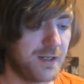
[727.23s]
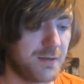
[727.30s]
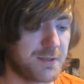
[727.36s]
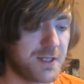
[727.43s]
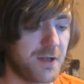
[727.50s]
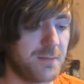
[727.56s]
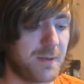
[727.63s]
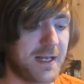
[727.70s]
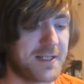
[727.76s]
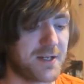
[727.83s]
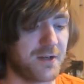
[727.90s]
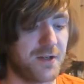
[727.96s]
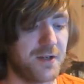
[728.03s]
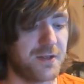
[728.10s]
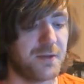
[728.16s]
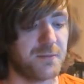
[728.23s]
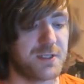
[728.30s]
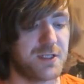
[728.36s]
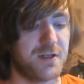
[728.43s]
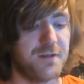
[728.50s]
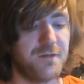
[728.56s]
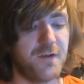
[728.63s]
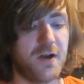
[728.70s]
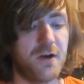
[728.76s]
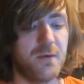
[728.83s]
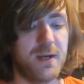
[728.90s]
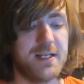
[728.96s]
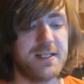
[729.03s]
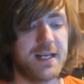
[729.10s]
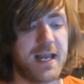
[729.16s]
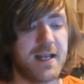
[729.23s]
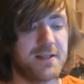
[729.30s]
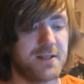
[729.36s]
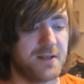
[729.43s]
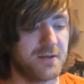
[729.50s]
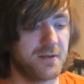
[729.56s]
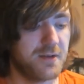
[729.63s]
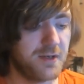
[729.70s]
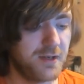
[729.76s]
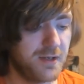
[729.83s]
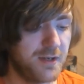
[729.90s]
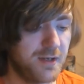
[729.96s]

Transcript: There was no place on Earth that was too far away to get to.